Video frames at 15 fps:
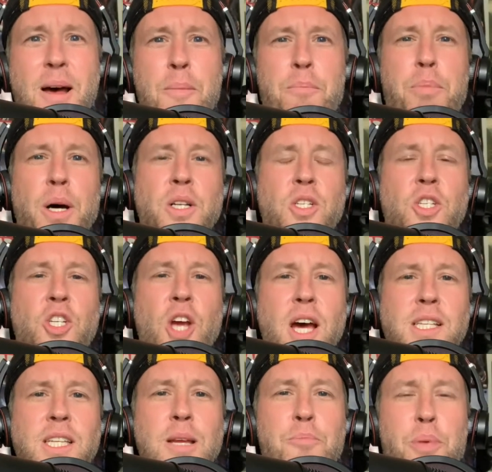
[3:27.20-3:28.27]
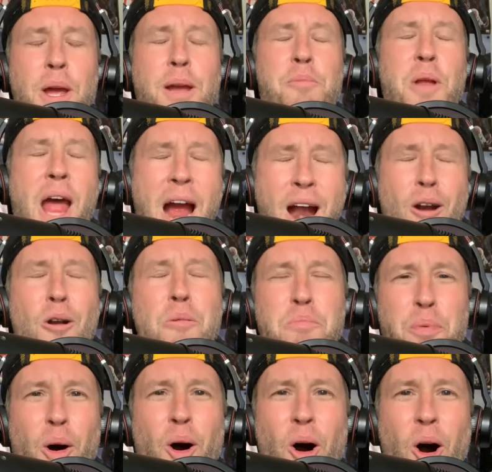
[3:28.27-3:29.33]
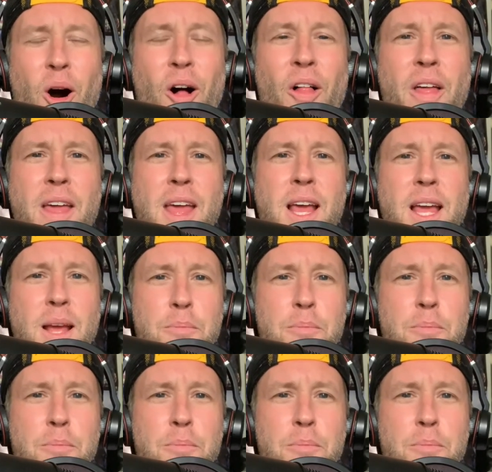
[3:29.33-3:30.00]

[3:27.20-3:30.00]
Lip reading: But Jesse Pinkman, Aaron Paul,